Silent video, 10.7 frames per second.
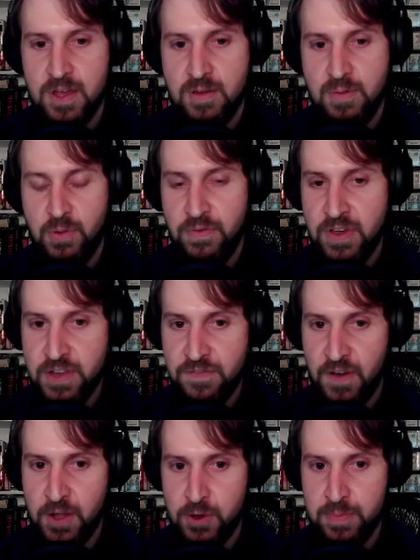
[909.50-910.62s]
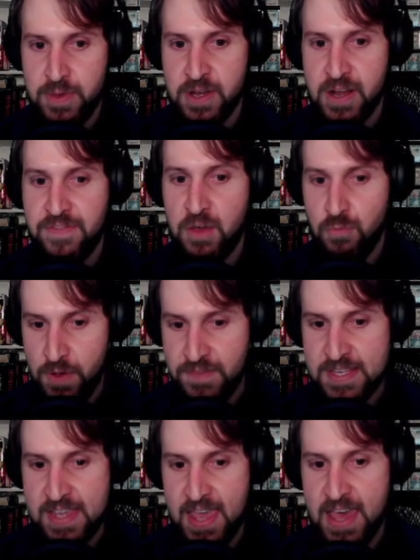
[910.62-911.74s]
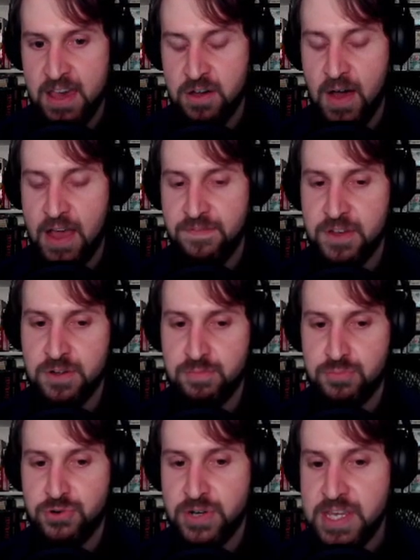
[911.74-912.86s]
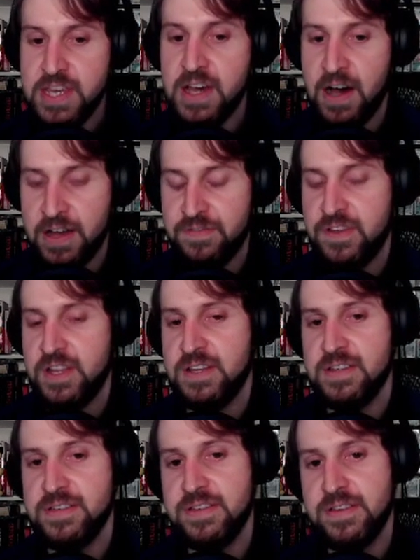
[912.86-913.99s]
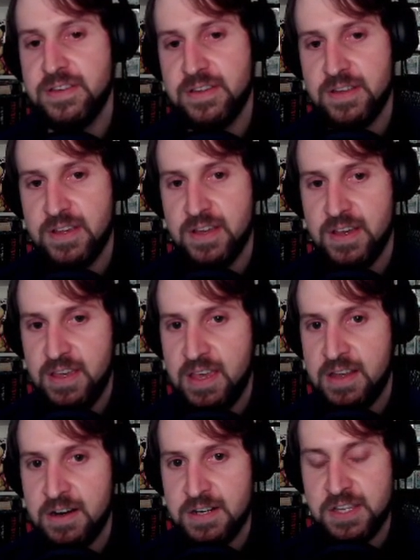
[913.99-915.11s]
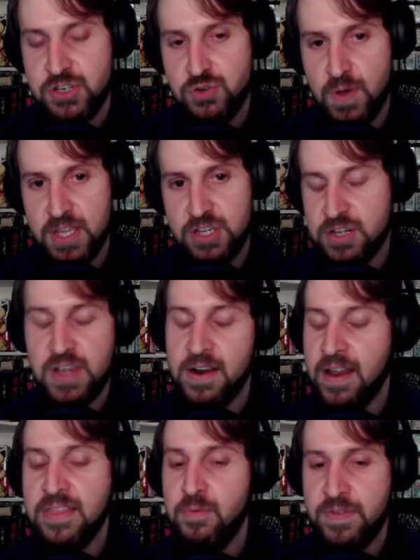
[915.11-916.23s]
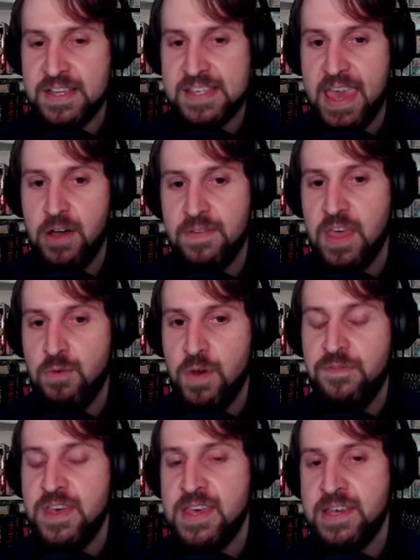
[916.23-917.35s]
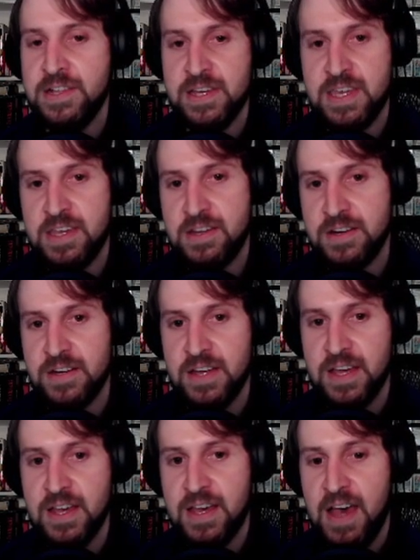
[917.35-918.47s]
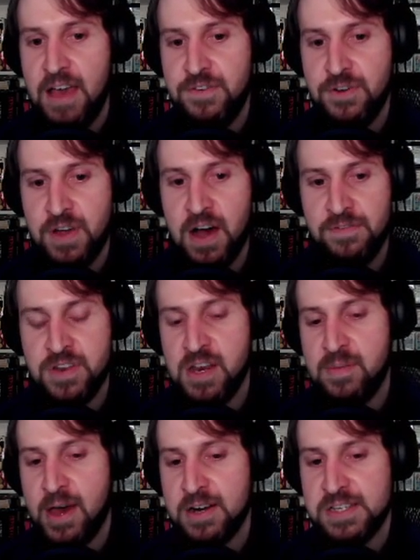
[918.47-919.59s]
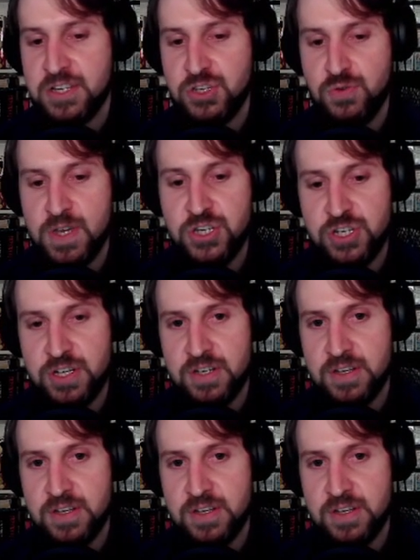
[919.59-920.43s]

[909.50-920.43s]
But we have a good follow-up here. If they whiff this KO, I feel pretty confident in our situation. Or sorry, not they whiff this KO. If they whiff healing here, I feel confident about our situation.